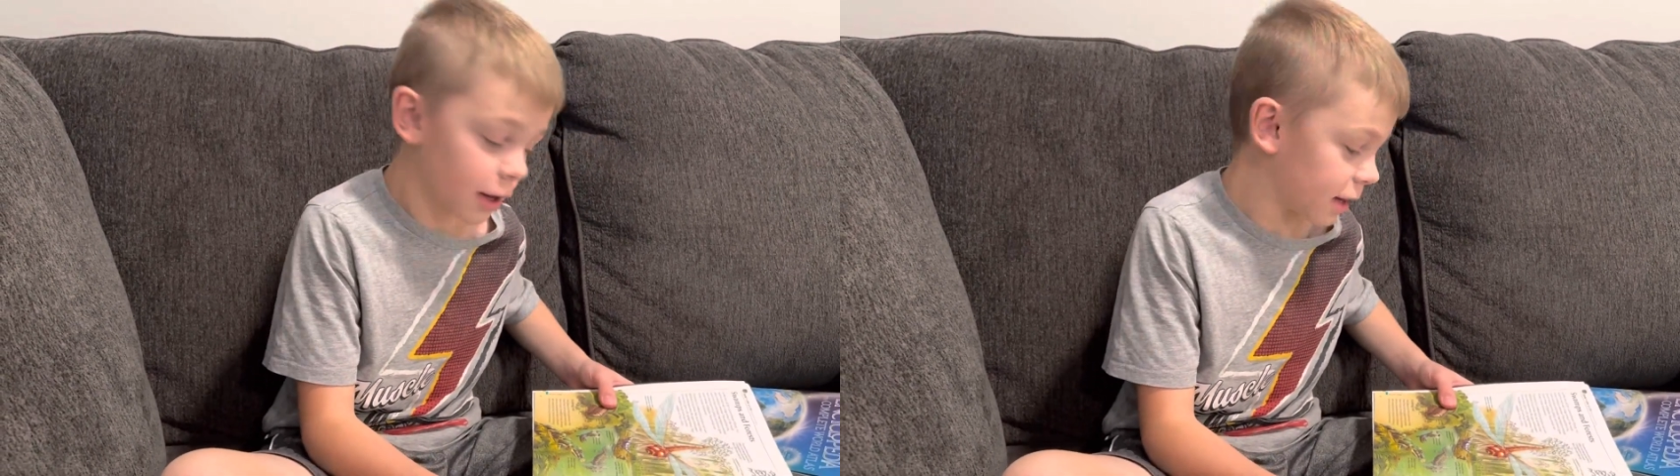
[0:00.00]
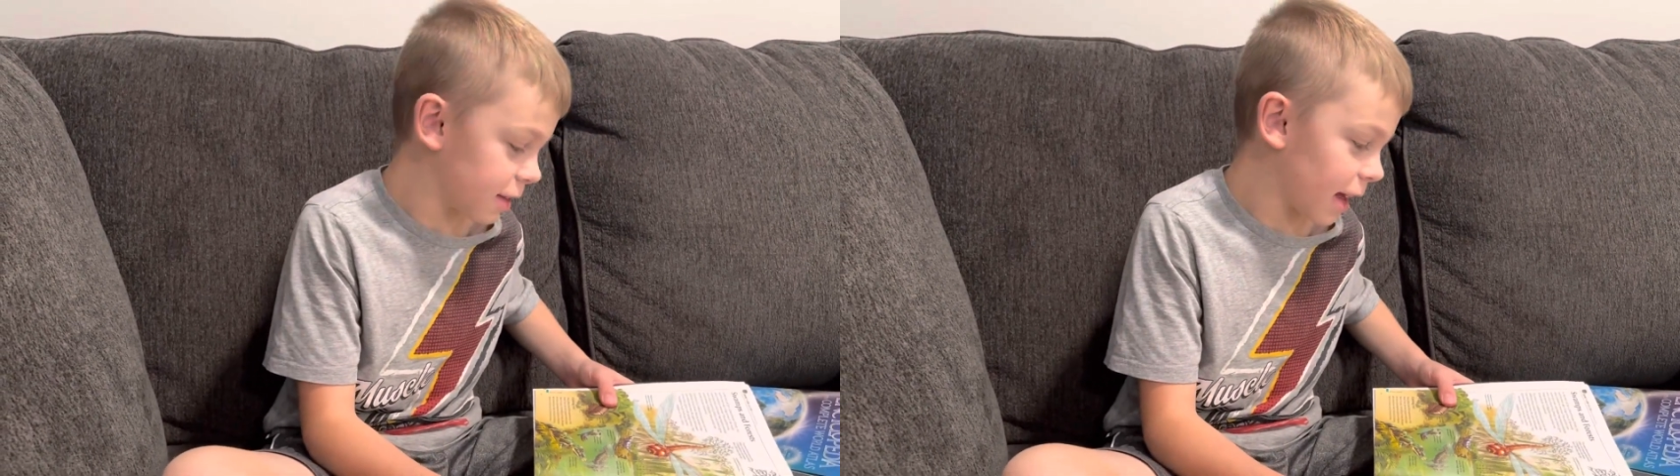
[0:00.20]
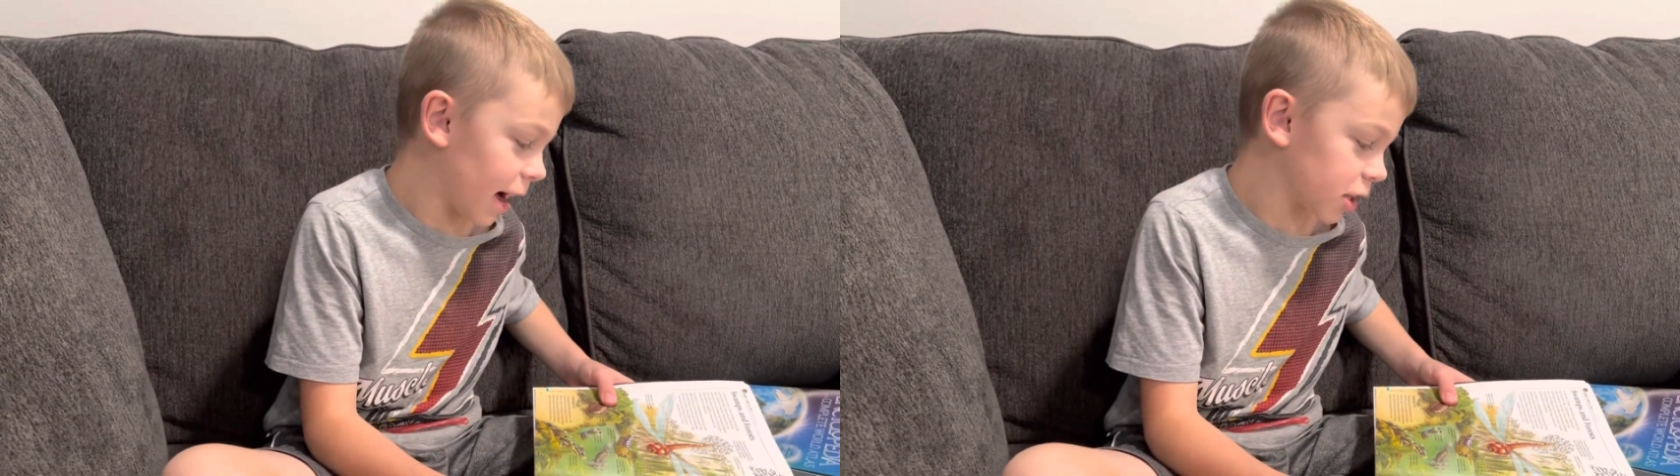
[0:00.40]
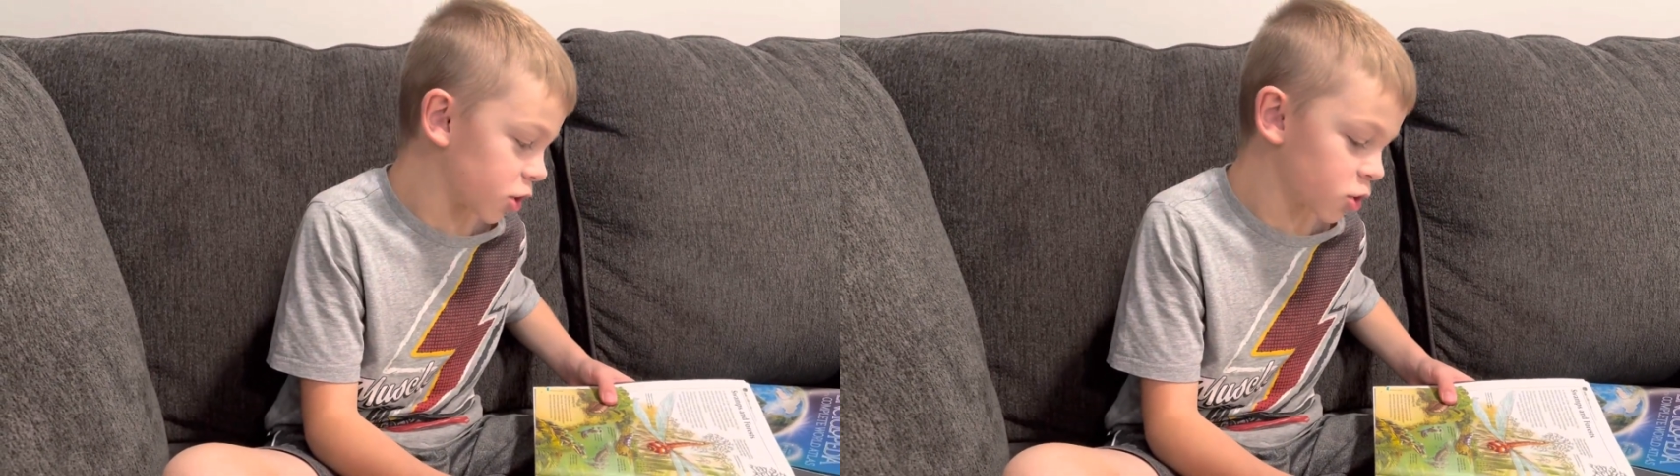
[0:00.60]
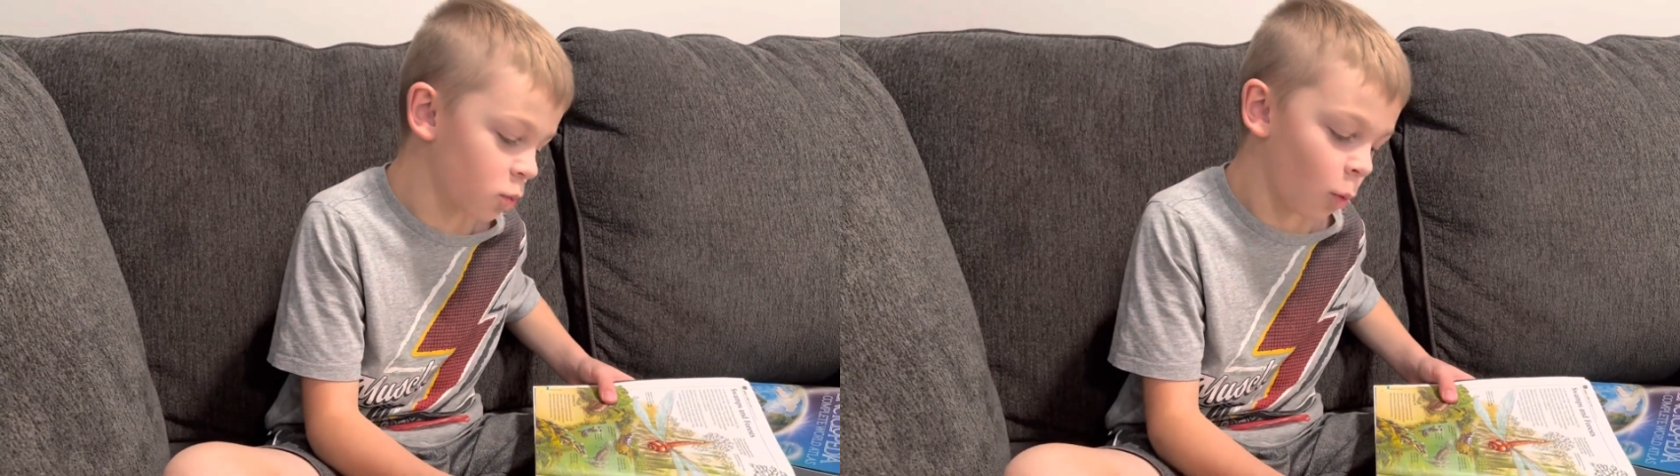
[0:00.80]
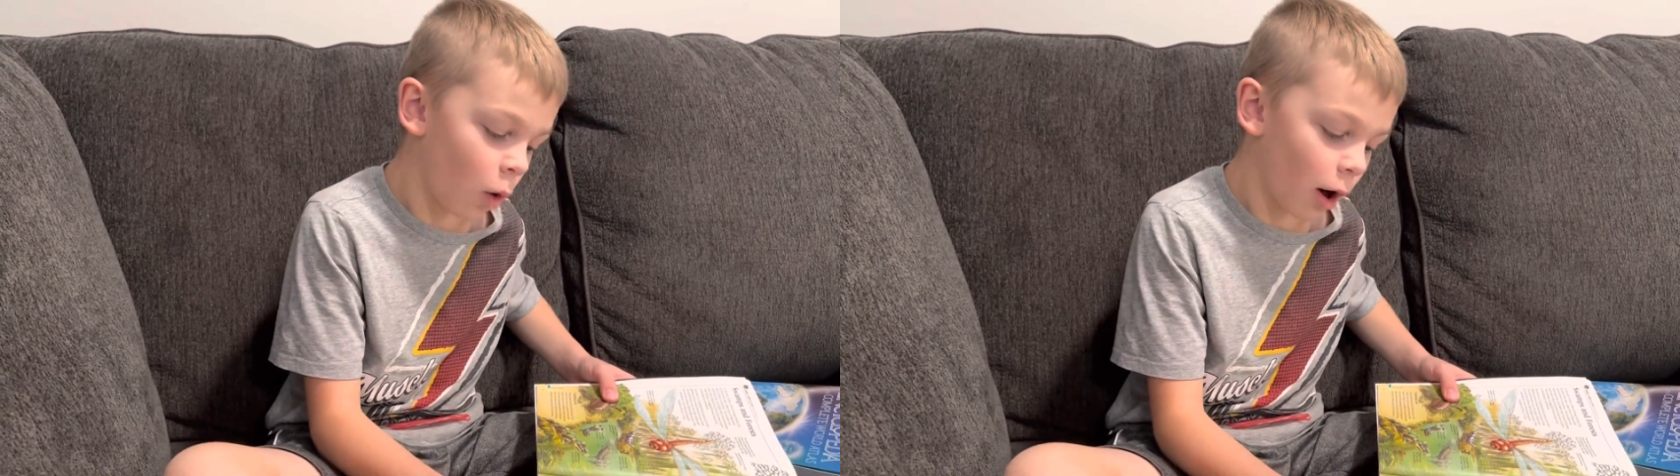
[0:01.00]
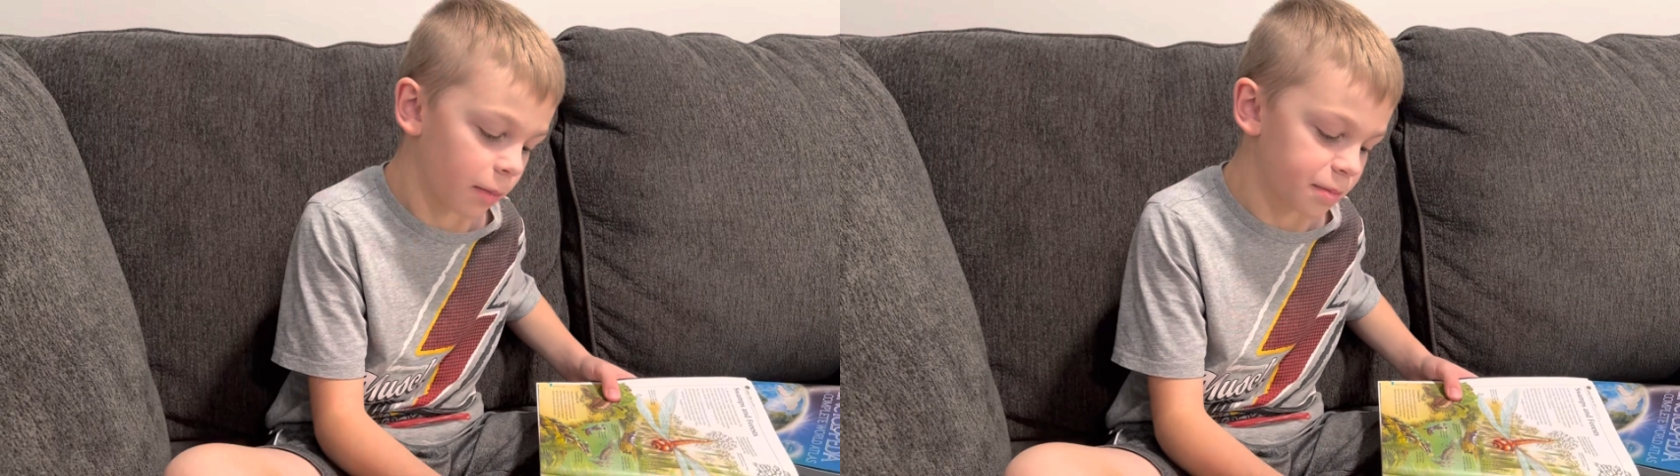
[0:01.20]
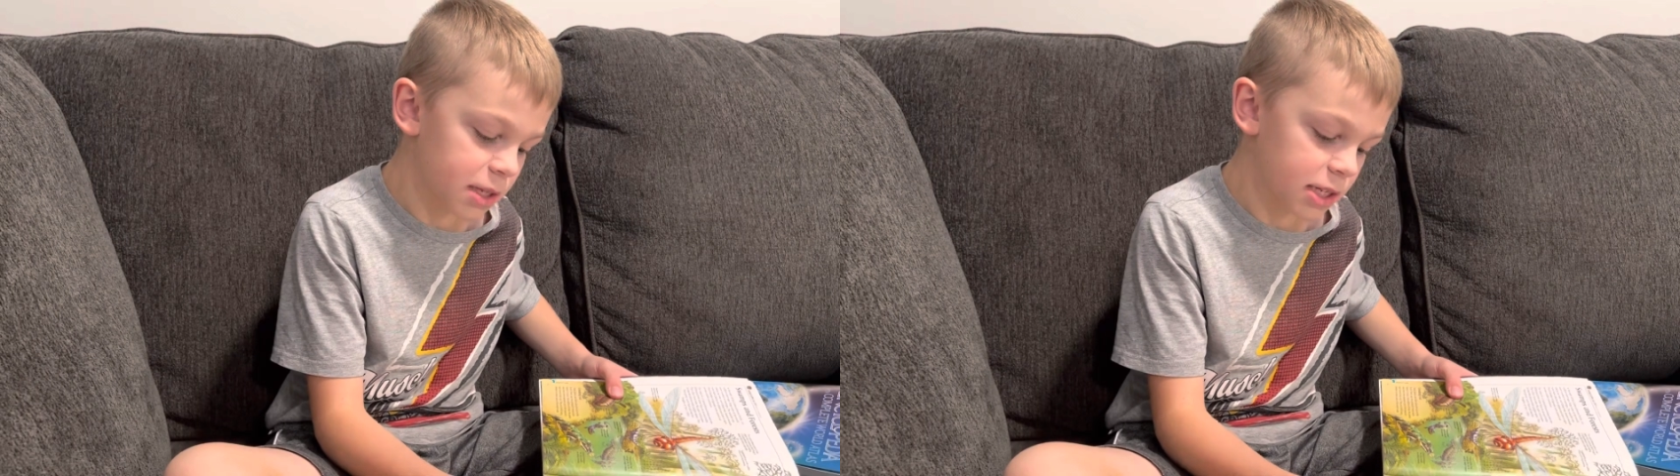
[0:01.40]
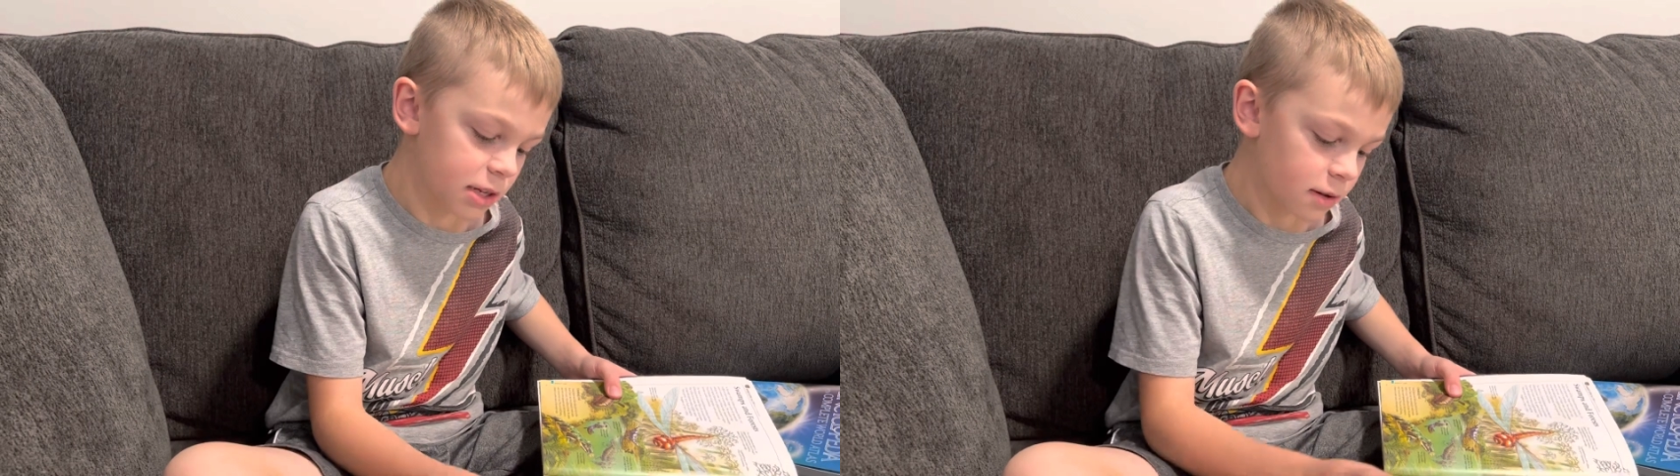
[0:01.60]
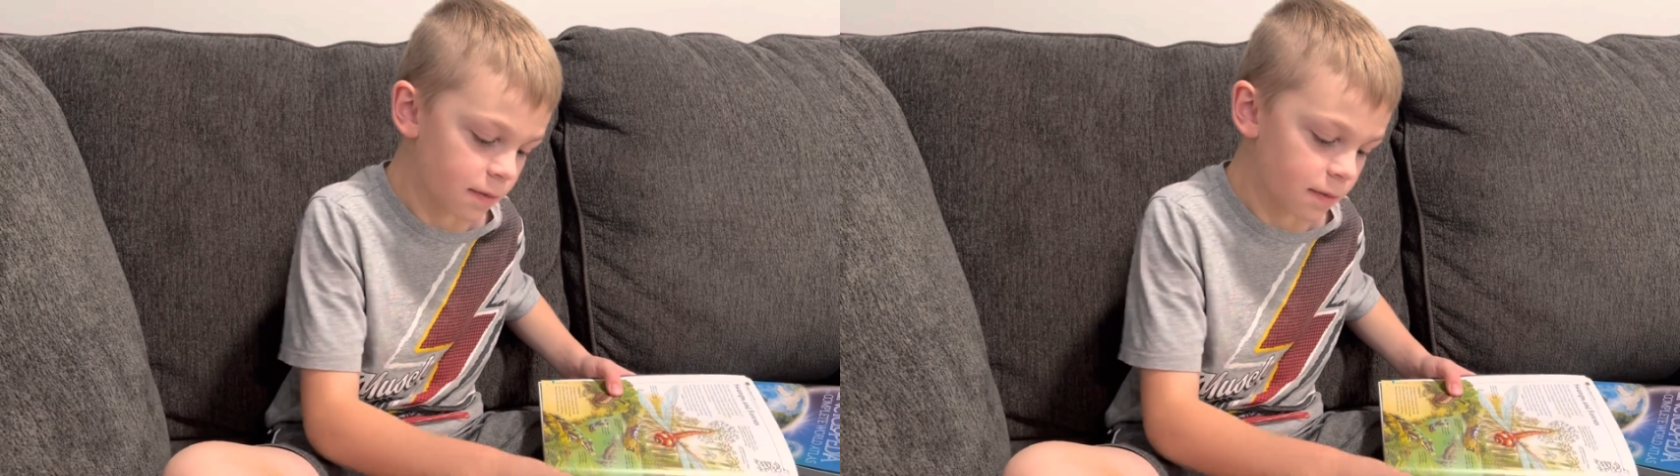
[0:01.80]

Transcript: and they had swamps